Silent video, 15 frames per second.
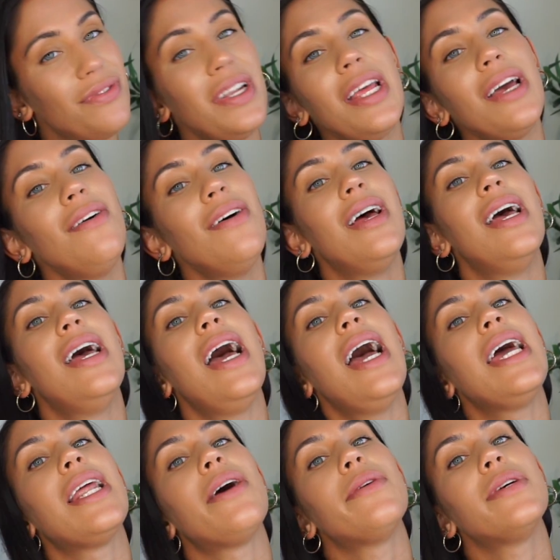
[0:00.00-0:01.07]
video,
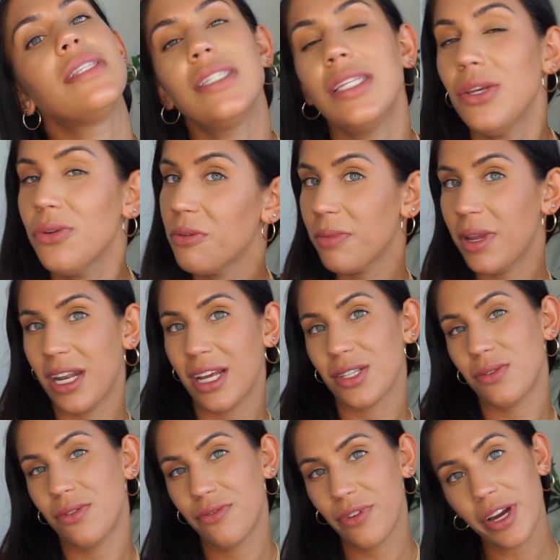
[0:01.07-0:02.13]
and I will see you in my
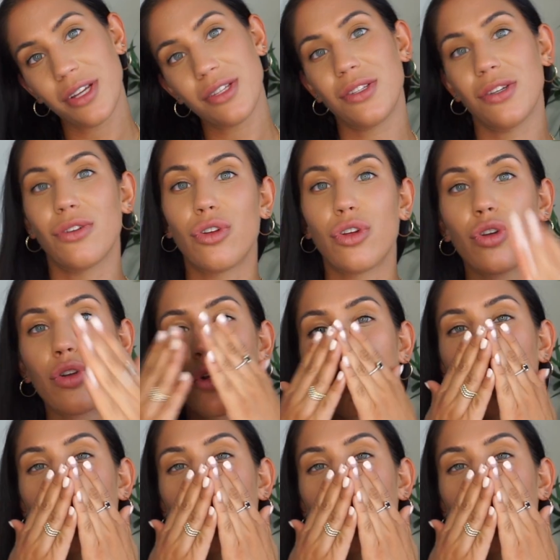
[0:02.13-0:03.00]
next one very soon.